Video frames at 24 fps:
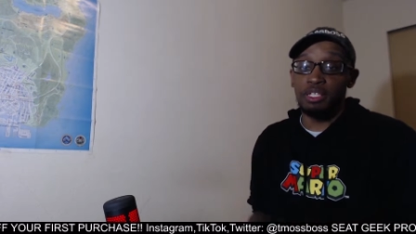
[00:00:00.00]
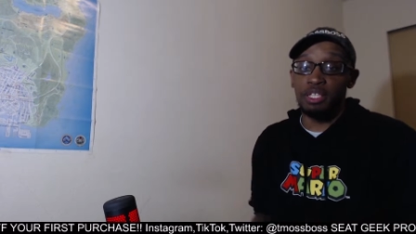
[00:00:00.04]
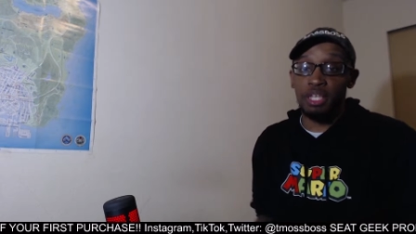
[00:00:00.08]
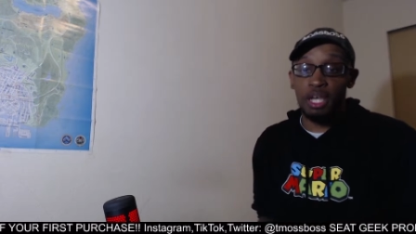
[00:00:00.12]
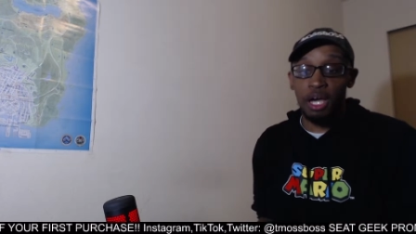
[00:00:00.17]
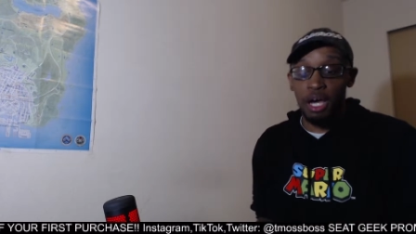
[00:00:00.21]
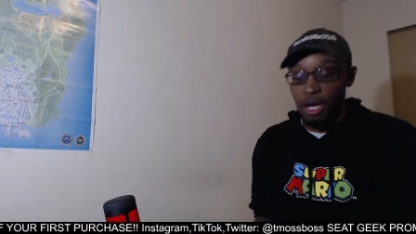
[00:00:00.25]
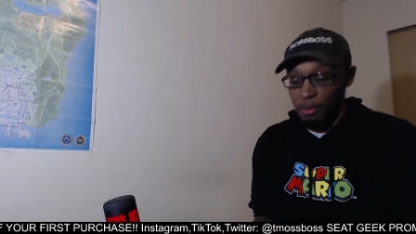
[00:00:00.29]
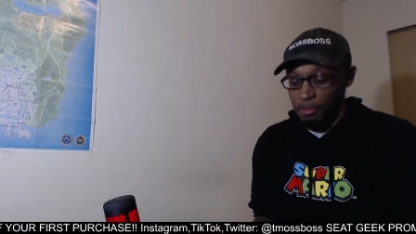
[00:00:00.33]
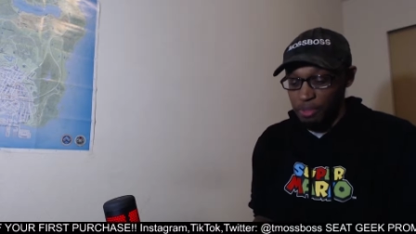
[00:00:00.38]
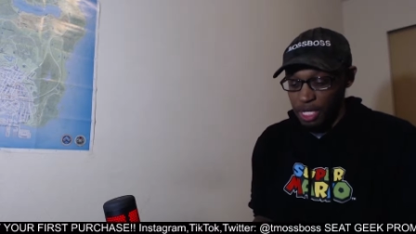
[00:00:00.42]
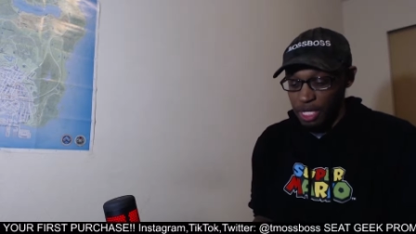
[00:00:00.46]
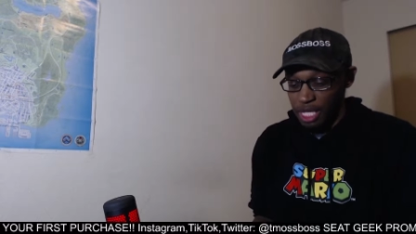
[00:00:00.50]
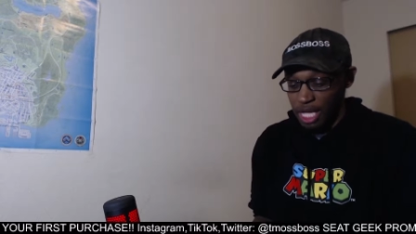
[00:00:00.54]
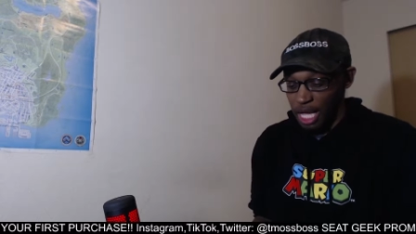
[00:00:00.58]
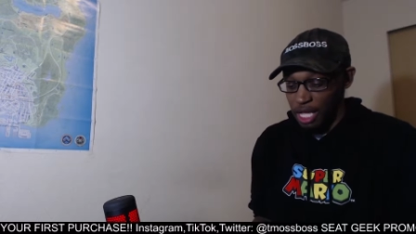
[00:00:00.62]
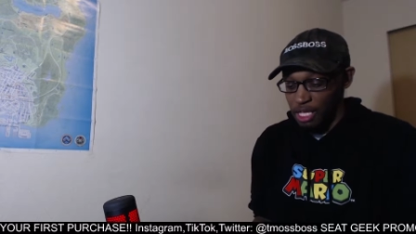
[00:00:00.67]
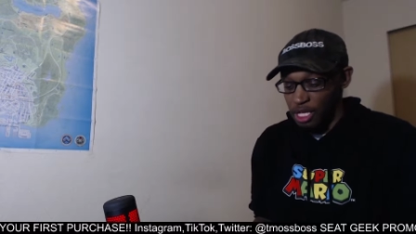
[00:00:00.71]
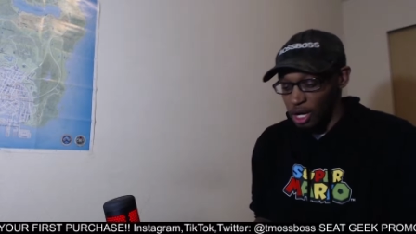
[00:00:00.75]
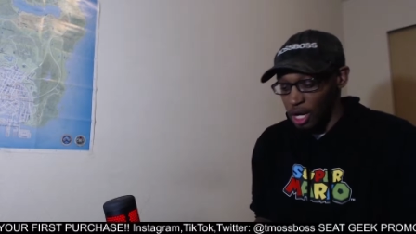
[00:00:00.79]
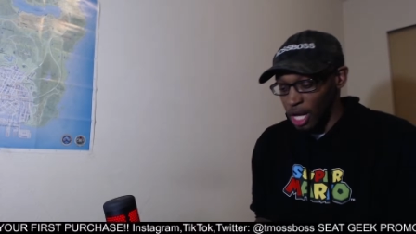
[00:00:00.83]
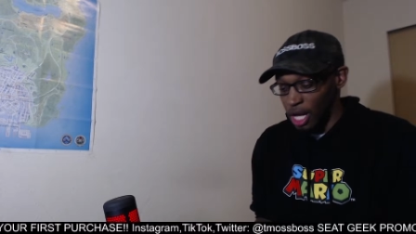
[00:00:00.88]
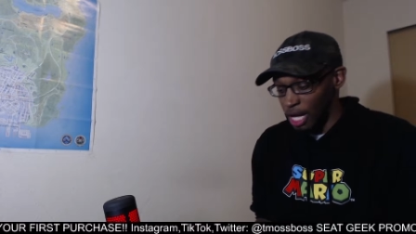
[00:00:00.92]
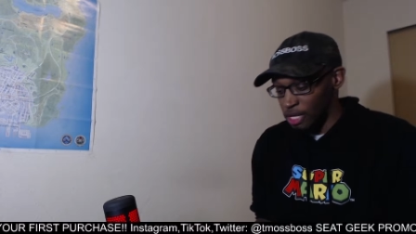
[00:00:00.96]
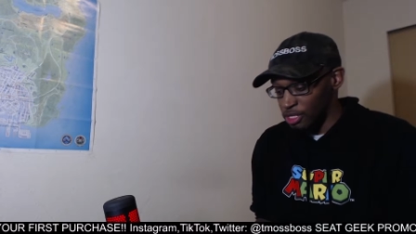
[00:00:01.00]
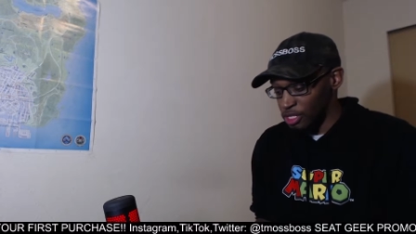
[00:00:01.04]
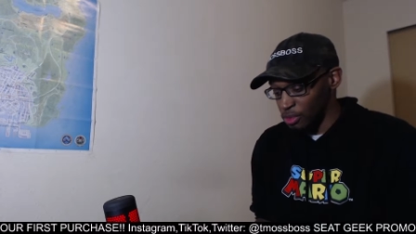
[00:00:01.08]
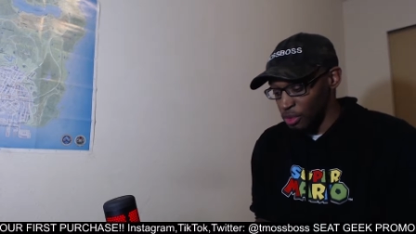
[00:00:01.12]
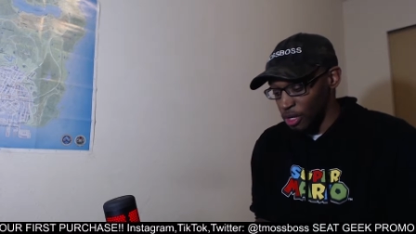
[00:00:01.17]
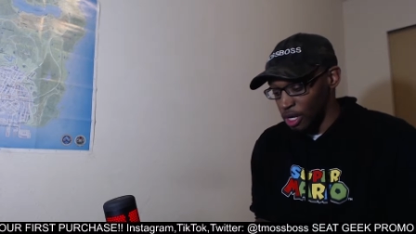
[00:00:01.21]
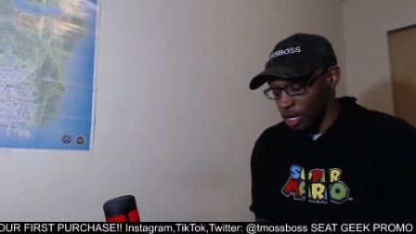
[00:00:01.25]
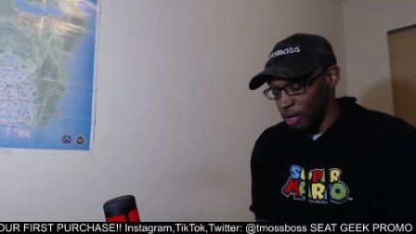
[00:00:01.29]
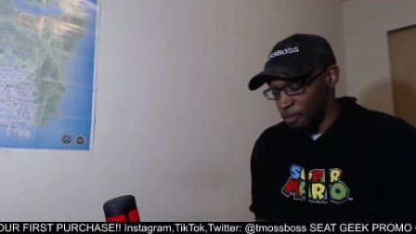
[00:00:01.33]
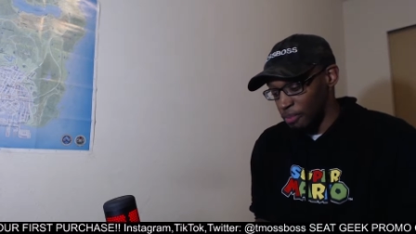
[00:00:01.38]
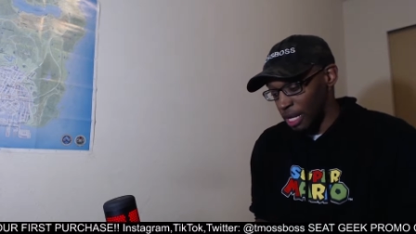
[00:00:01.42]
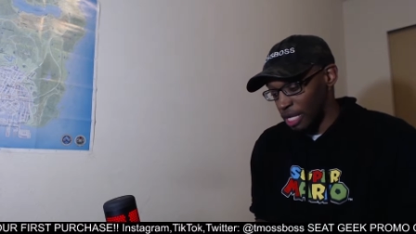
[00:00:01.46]
um, but yeah, you don't have to
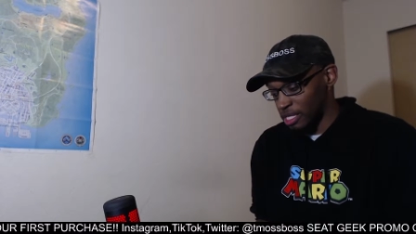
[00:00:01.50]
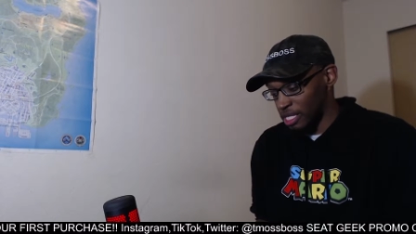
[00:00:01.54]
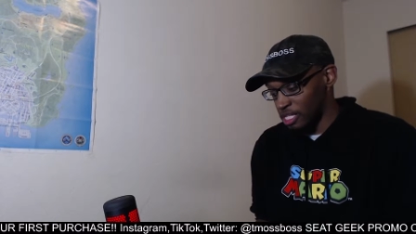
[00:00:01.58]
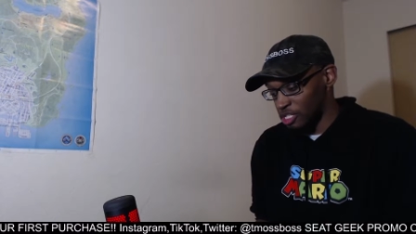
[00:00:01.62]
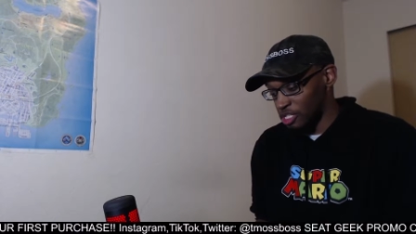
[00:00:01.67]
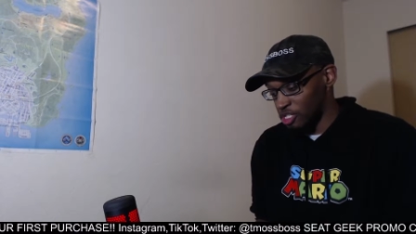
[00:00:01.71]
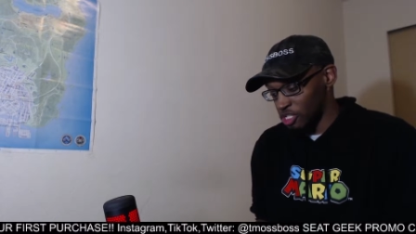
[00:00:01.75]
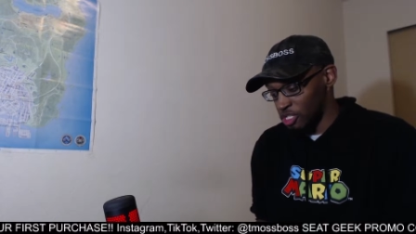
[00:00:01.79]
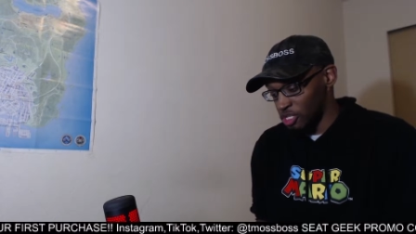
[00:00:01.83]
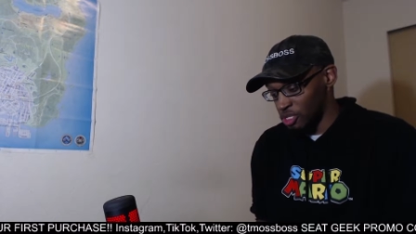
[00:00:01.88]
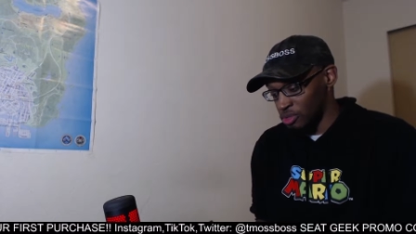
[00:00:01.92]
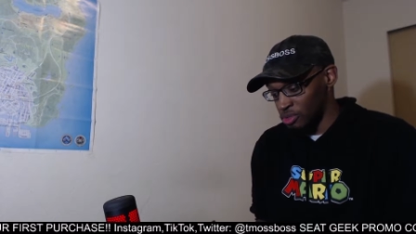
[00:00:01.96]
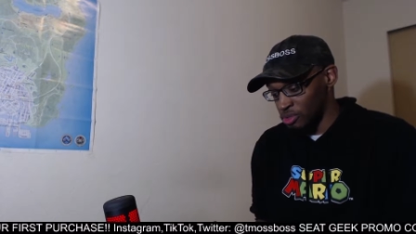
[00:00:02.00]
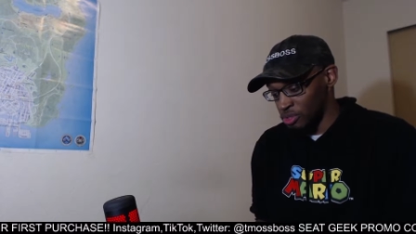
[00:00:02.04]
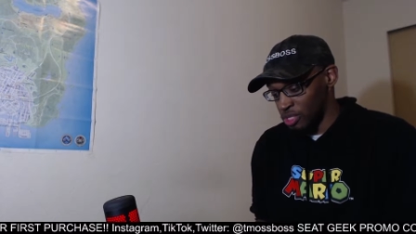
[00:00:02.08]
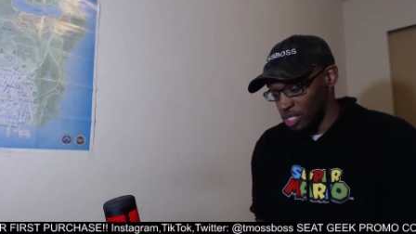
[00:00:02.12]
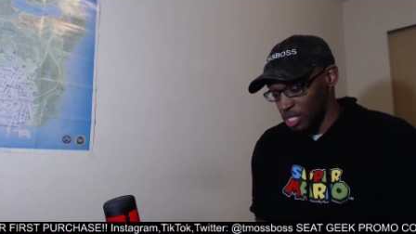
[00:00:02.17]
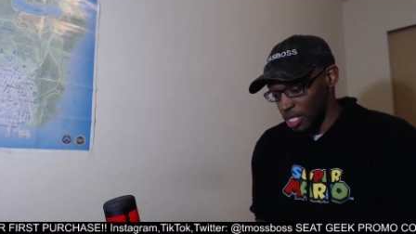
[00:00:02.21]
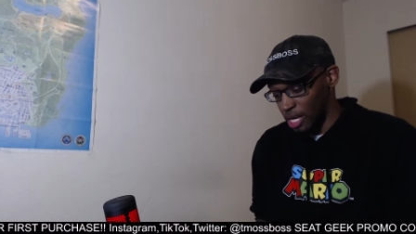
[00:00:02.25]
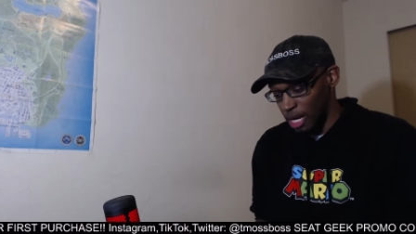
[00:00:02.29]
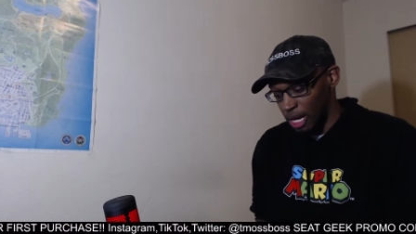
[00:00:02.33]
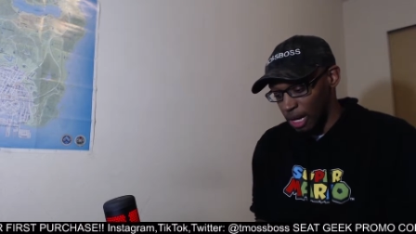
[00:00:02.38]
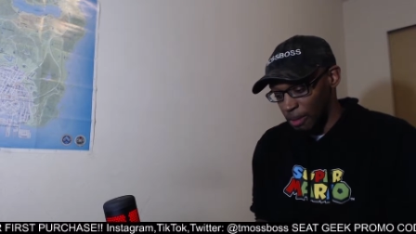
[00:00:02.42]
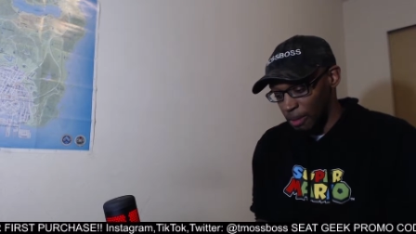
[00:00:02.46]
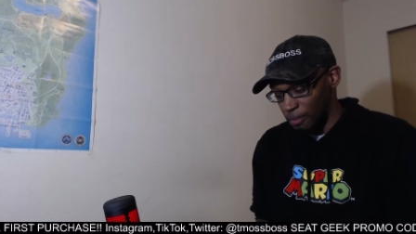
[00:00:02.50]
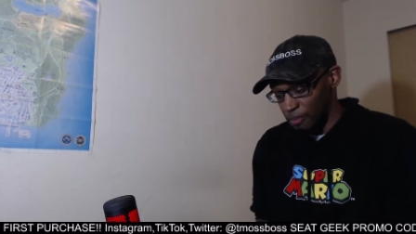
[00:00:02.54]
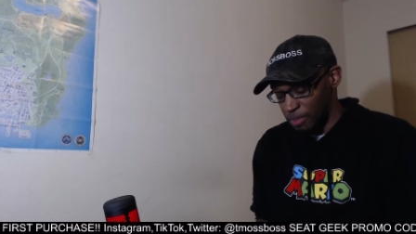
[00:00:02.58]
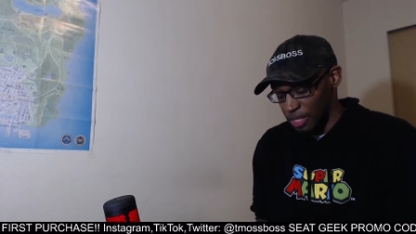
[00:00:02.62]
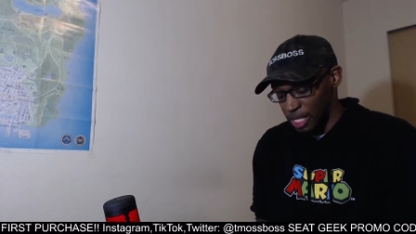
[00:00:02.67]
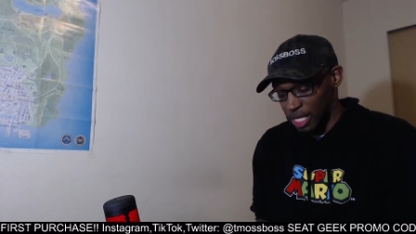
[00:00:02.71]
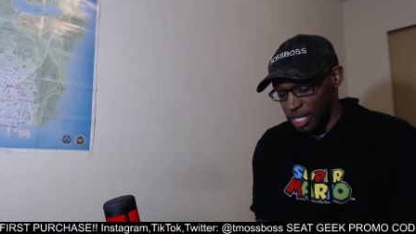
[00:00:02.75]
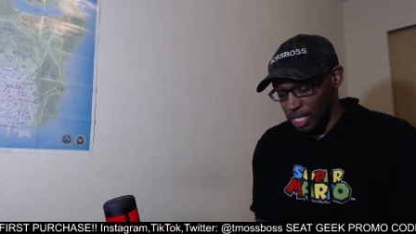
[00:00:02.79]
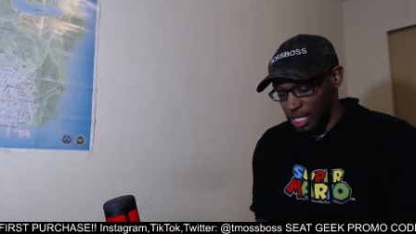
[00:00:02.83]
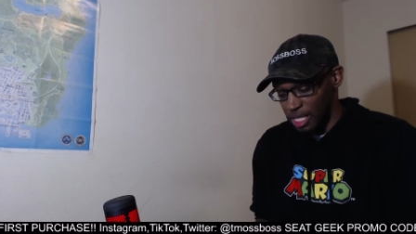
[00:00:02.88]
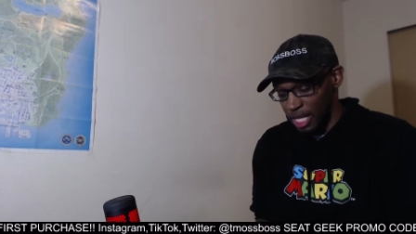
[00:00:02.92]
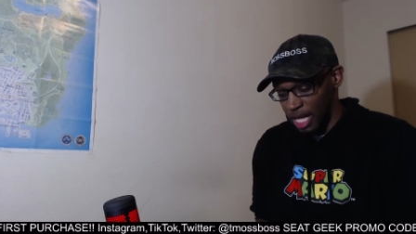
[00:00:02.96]
worry about these shoes um,
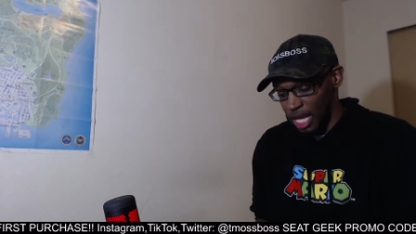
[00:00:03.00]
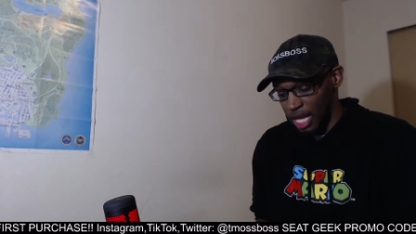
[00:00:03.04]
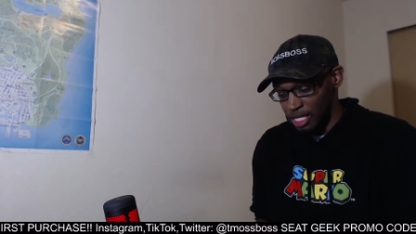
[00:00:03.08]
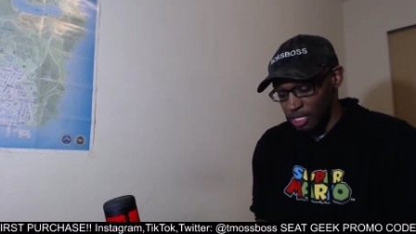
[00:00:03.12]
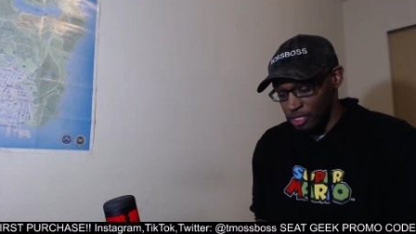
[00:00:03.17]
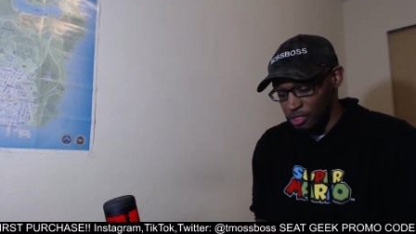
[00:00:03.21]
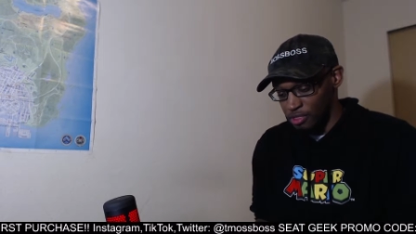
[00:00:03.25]
being, like,